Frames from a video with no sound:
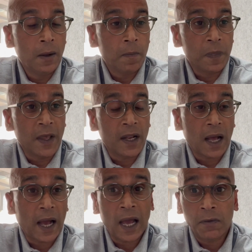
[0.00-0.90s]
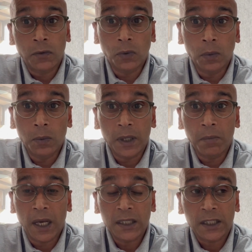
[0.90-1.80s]
Then I have to
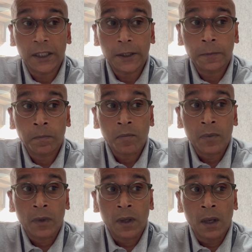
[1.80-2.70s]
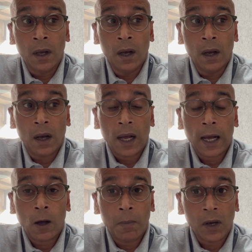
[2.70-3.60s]
imagine
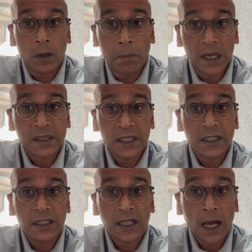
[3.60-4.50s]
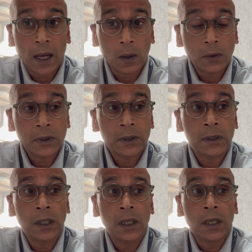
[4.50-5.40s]
how am I going to message this house
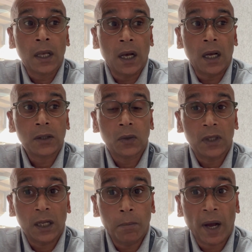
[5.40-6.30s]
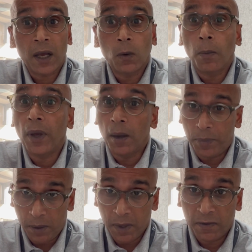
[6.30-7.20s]
so that the buyer will pay a
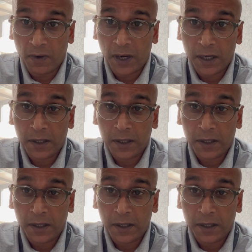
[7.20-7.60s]
premium for it.